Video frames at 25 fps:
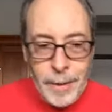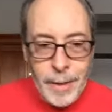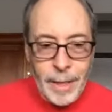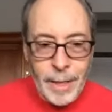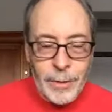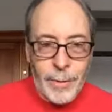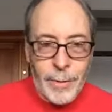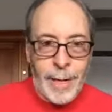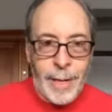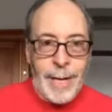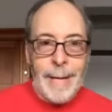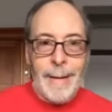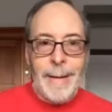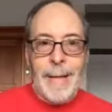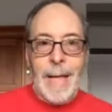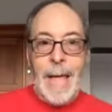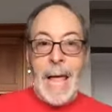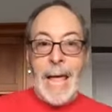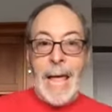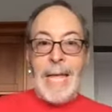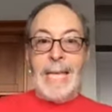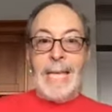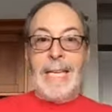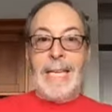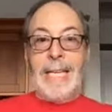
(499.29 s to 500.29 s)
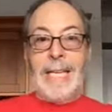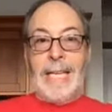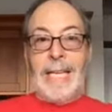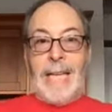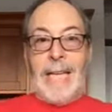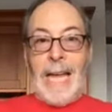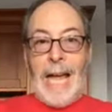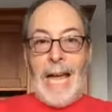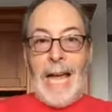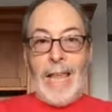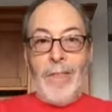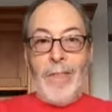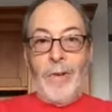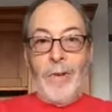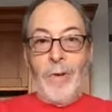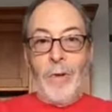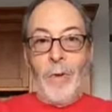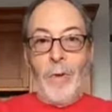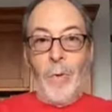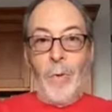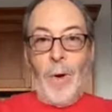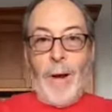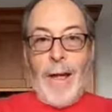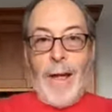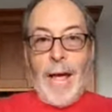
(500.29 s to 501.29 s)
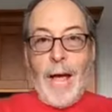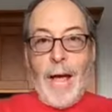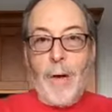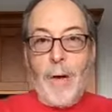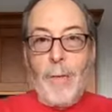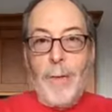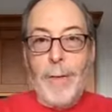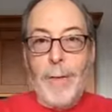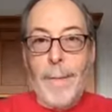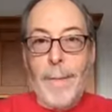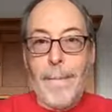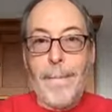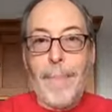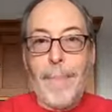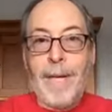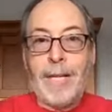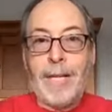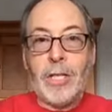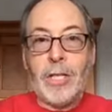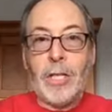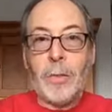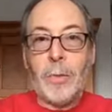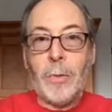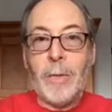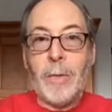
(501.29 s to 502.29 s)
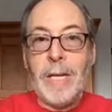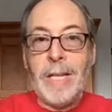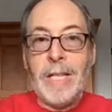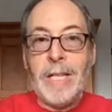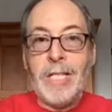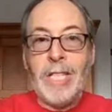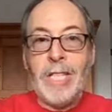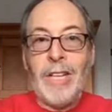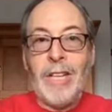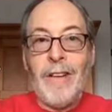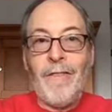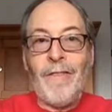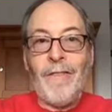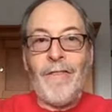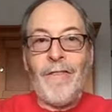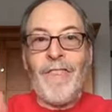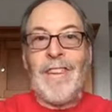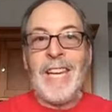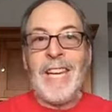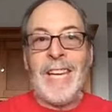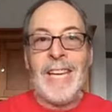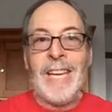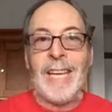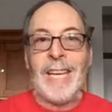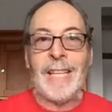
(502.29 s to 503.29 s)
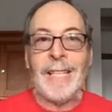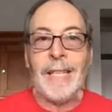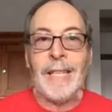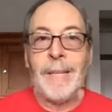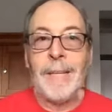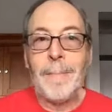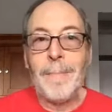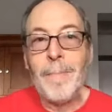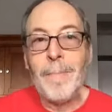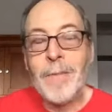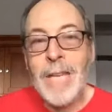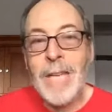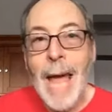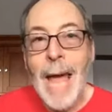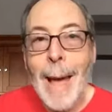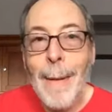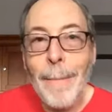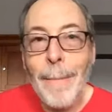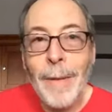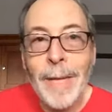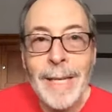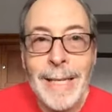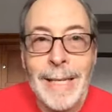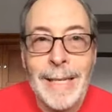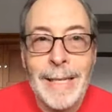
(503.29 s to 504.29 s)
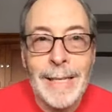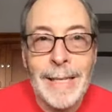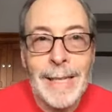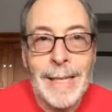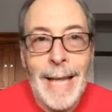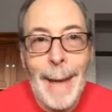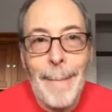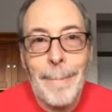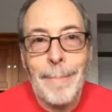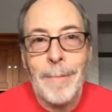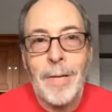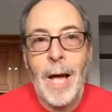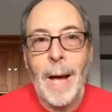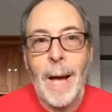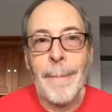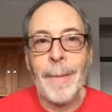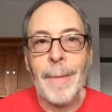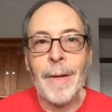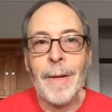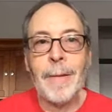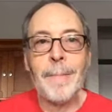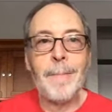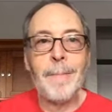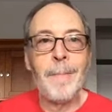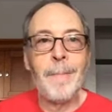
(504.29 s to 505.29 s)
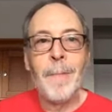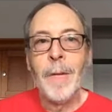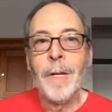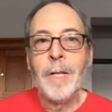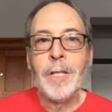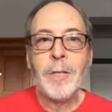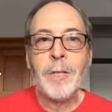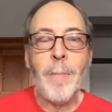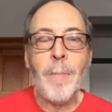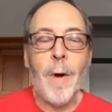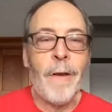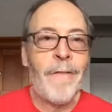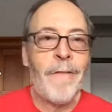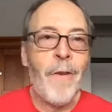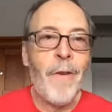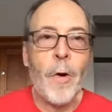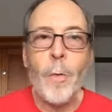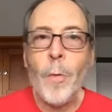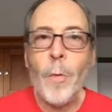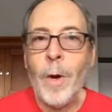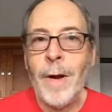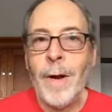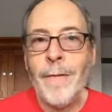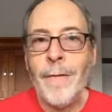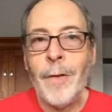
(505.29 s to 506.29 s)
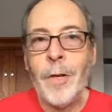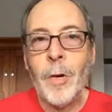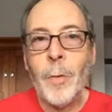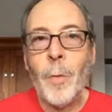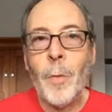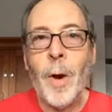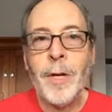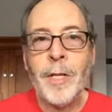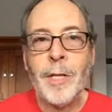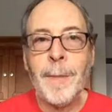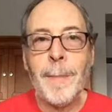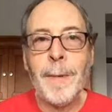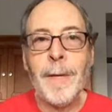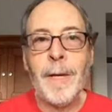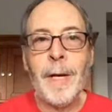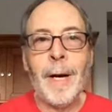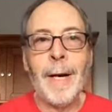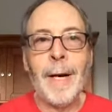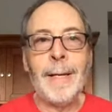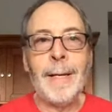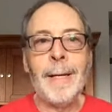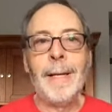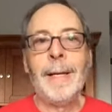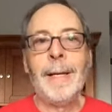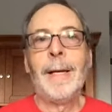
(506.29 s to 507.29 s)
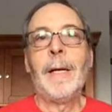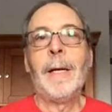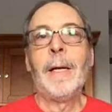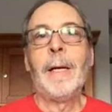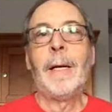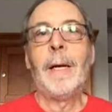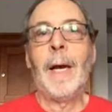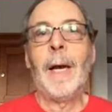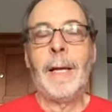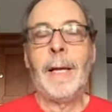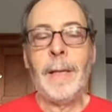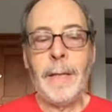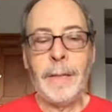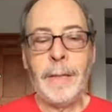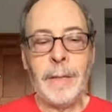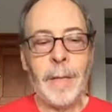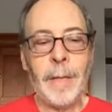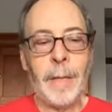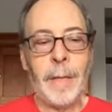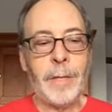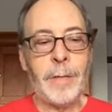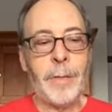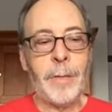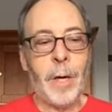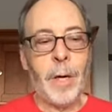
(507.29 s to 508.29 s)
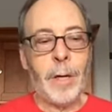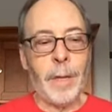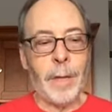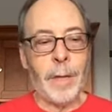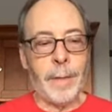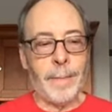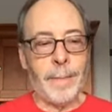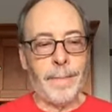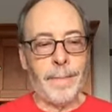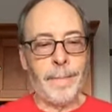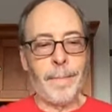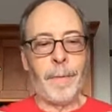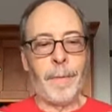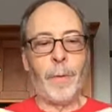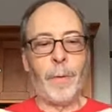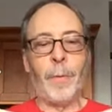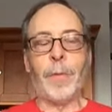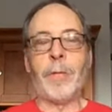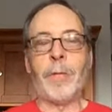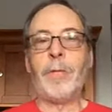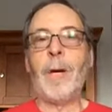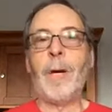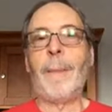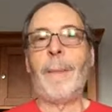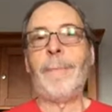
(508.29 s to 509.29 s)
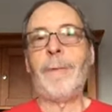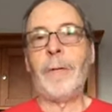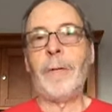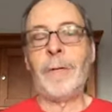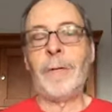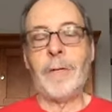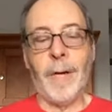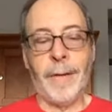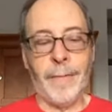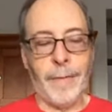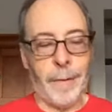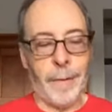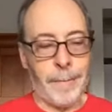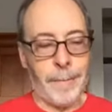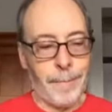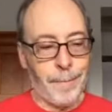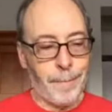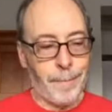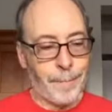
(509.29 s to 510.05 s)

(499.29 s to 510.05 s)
You guys ready? Gather around the big screen TV and the tablet and laptop and smartphone, whatever you're watching me on, and let's get started with chapter seven.